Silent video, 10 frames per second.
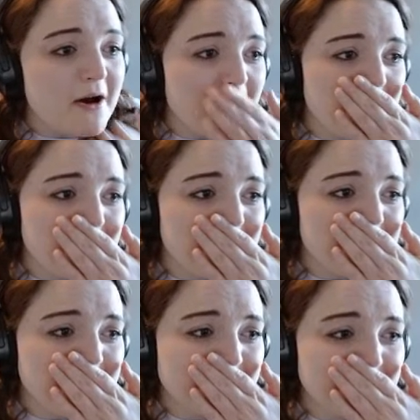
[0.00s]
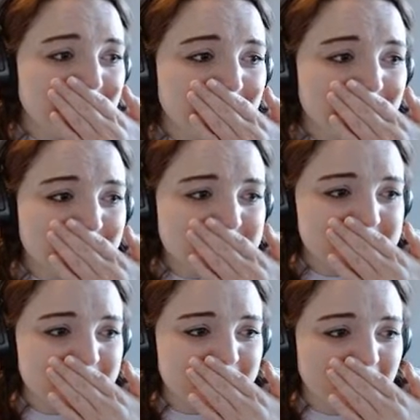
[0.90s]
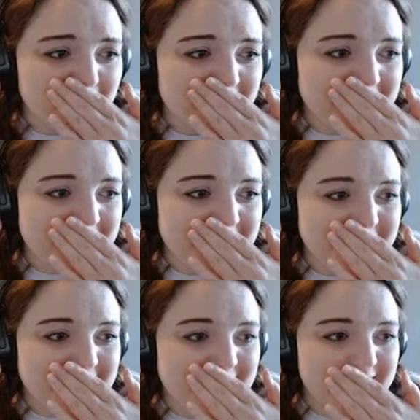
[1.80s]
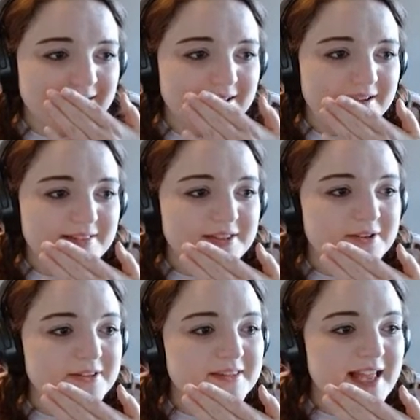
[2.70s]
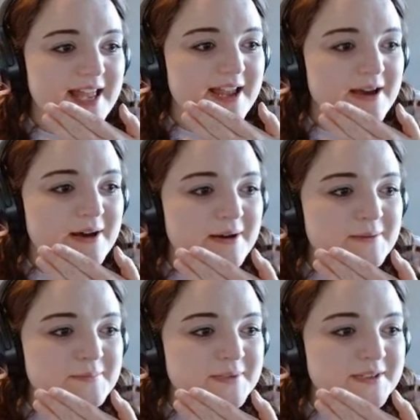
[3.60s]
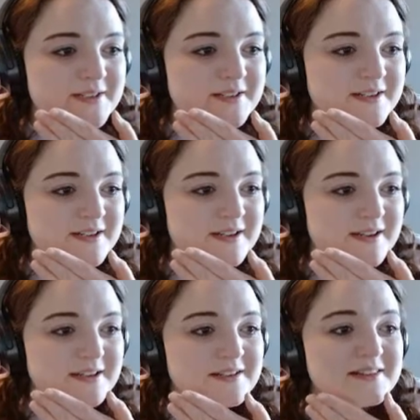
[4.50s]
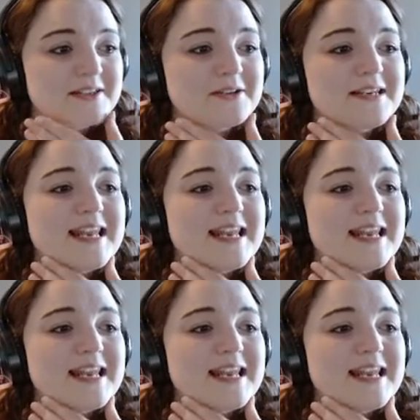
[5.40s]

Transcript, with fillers: Oh, safari. A little lamb and a little